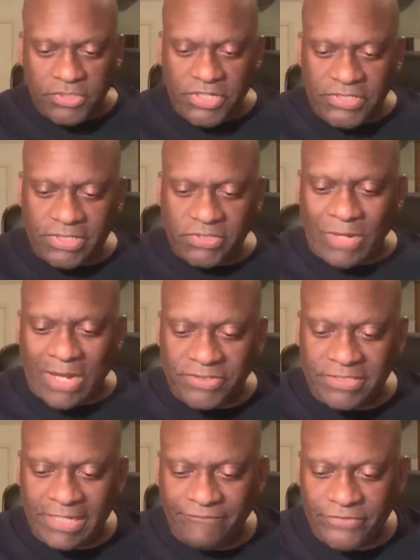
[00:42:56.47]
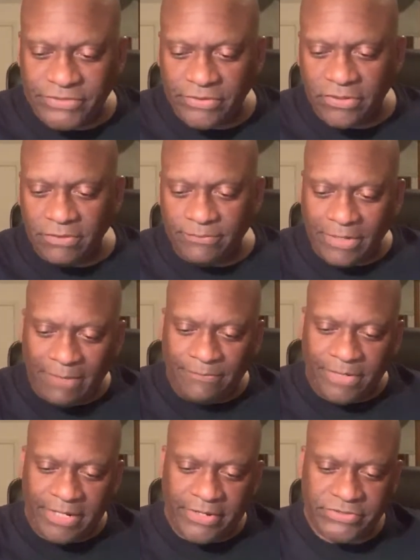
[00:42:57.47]
she says, wow, Steph is hurt. Bob
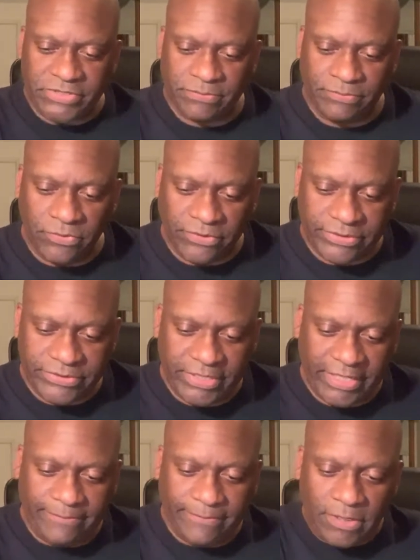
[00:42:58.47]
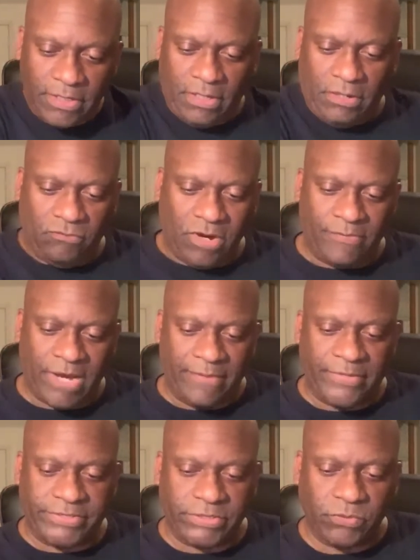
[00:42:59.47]
Myers is a broken team. Rob
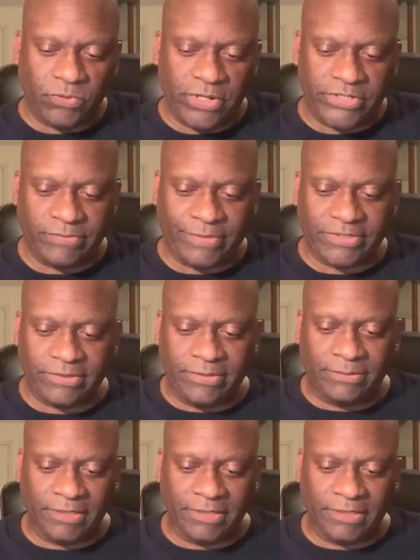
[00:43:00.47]
Iman says, Warriors about to become